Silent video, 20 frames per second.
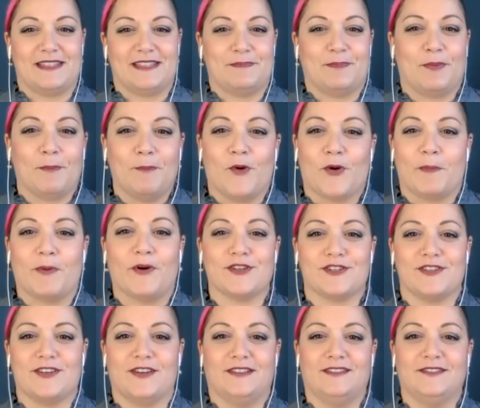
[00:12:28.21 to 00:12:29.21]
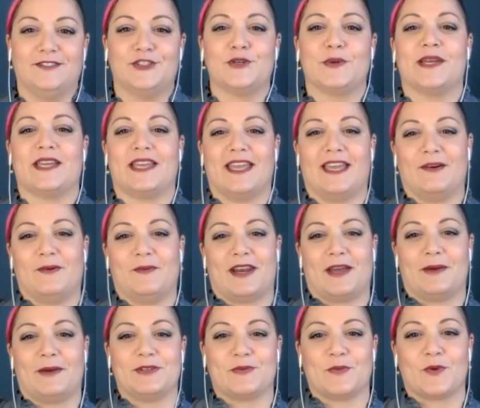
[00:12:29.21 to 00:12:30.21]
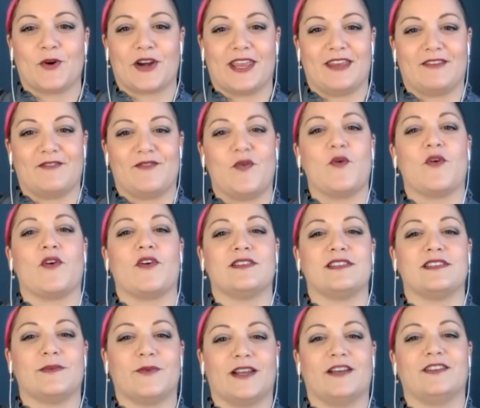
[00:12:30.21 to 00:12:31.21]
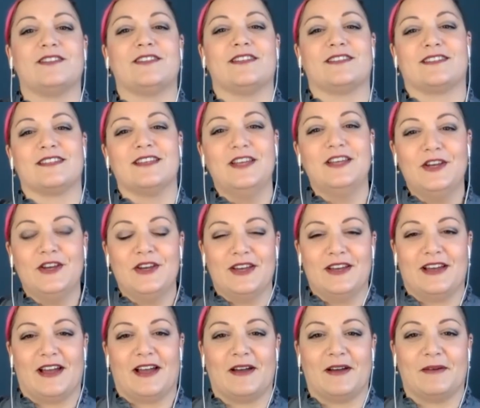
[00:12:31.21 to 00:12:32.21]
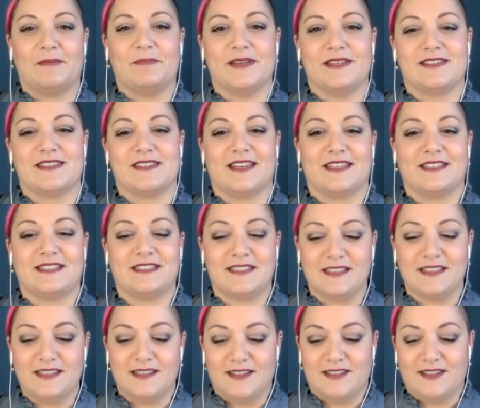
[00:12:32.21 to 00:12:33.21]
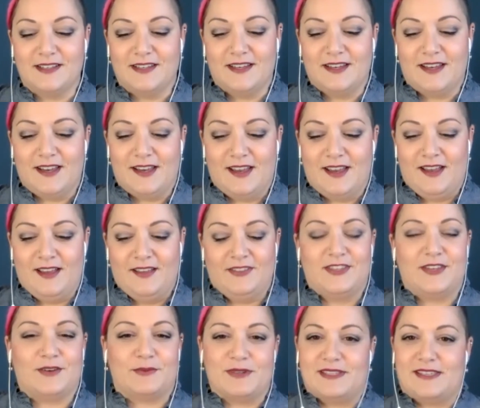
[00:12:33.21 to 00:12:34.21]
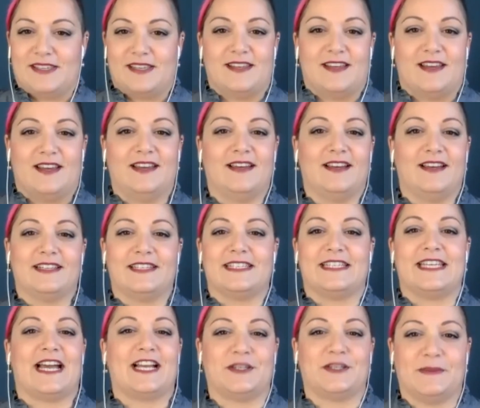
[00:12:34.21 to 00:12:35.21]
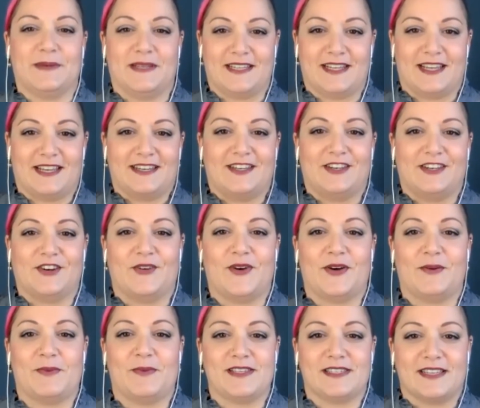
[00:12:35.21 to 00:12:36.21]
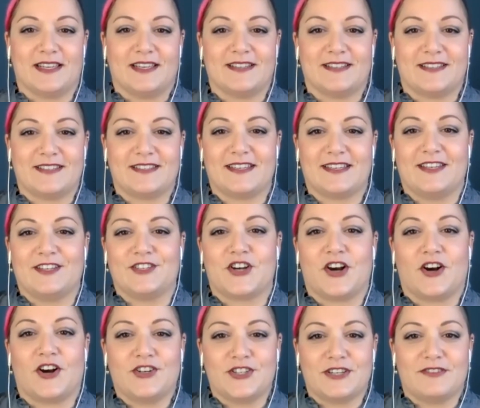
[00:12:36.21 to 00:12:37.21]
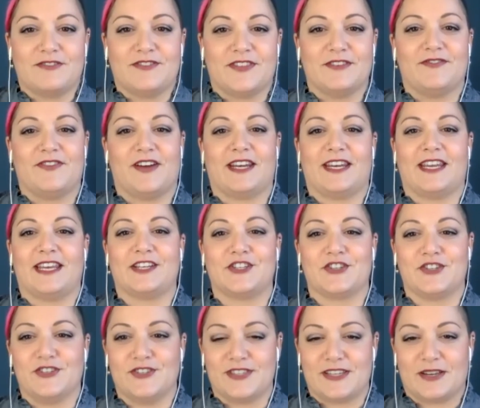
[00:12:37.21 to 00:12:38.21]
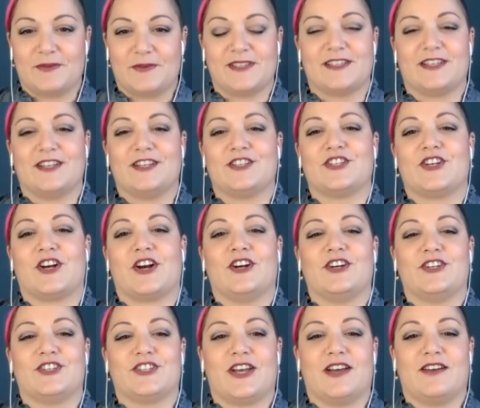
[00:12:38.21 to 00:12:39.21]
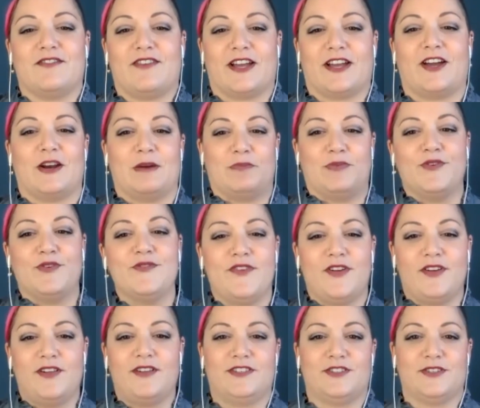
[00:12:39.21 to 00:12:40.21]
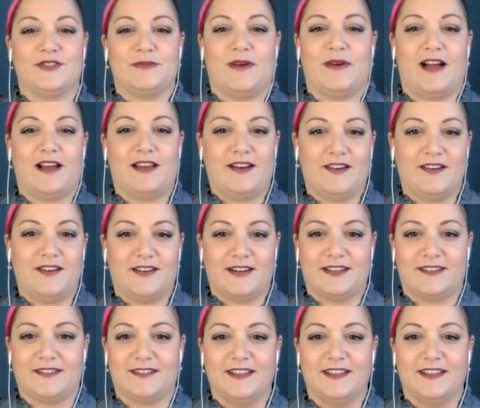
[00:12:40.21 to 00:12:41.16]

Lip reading: more personal. Doing it when I was working for someone else's business, there was a detachment. I wasn't in charge of the financials. I wasn't in charge of, I got approval to hire, and,